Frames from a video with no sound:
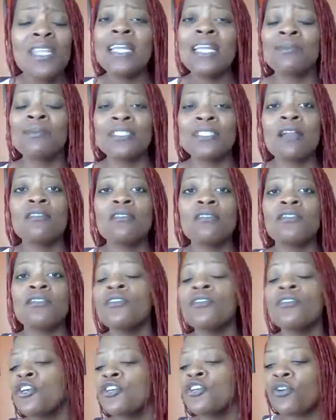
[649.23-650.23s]
And I'm telling
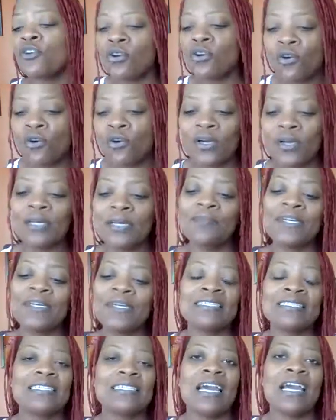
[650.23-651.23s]
you, you're going to
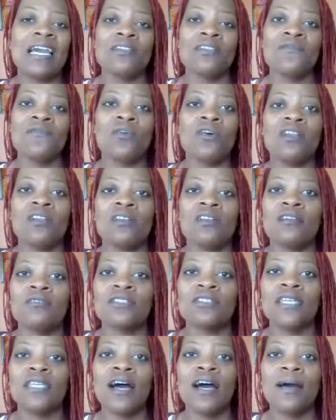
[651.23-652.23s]
be together for a
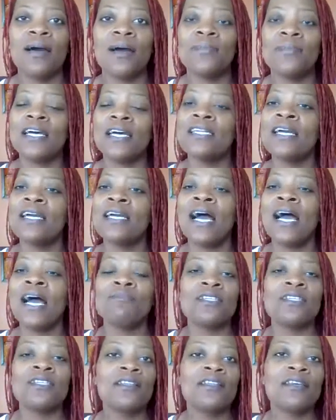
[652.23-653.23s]
long time. But
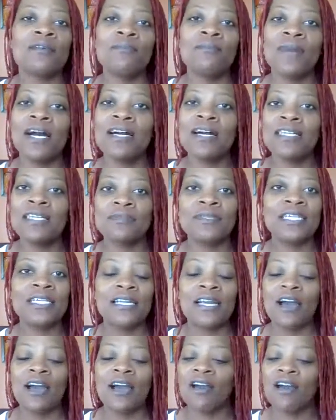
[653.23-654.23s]
I'm telling you, my
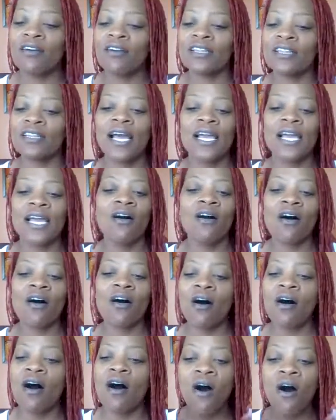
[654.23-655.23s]
husband and I are like
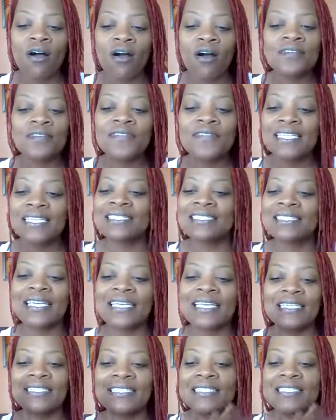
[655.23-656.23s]
all of these
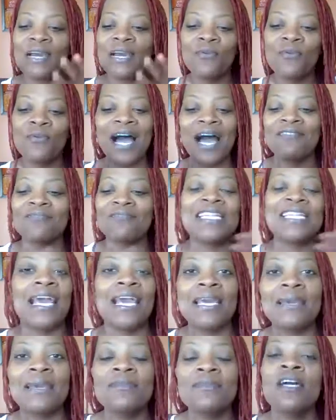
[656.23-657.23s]
things that I've
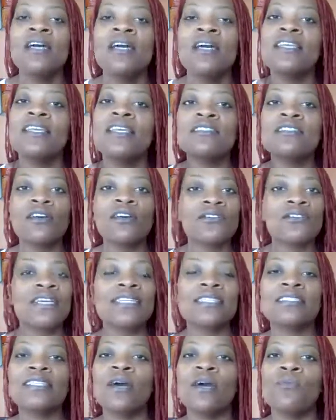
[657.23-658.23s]
named. These are
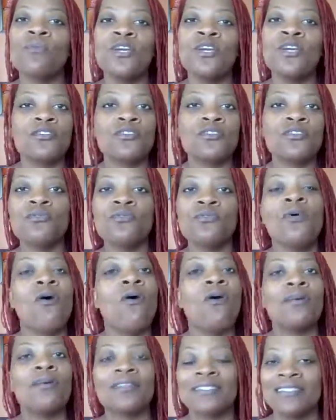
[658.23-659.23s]
things that we do
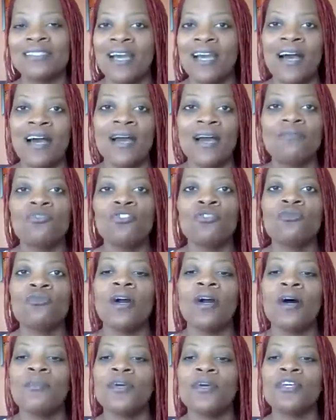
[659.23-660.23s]
all the time
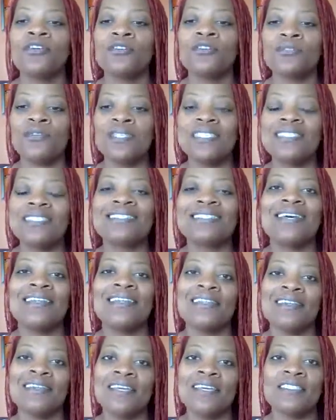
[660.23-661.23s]
to help increase
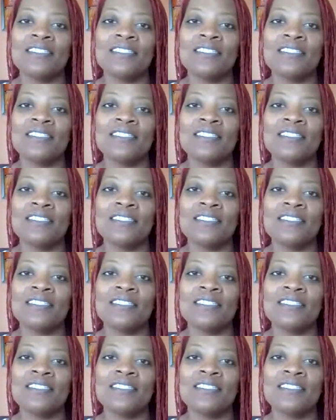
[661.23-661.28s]
the